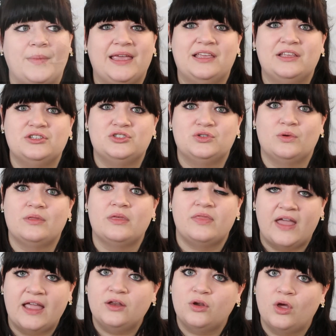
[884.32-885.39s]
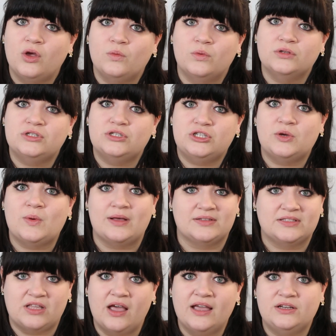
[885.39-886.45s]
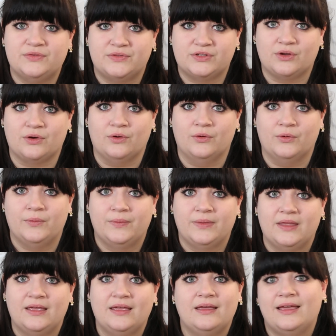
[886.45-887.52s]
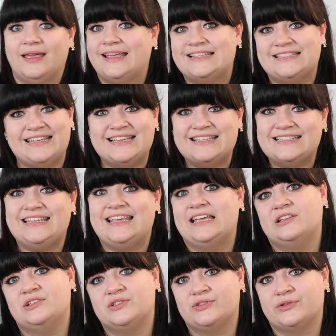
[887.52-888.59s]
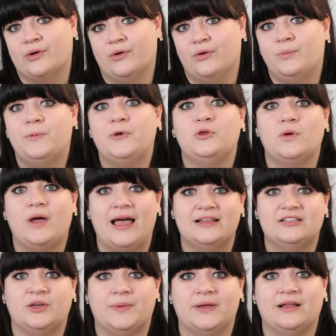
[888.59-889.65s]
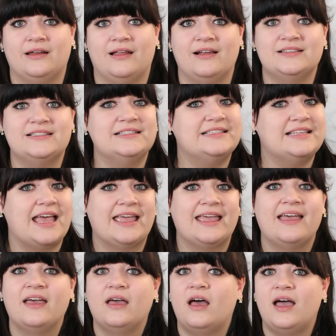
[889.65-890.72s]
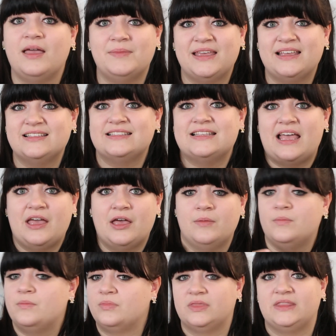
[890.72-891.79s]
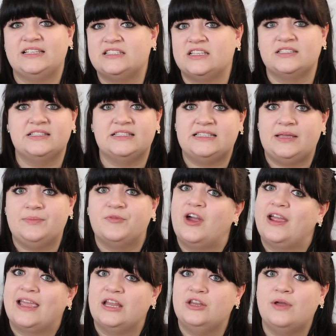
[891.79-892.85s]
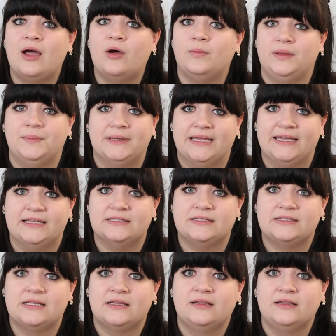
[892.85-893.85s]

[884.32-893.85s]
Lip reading: making sure that they know what to do outside of school. It's easy in school, put your hand up in class and say, "Hi miss, this doesn't seem right, can you help me please?"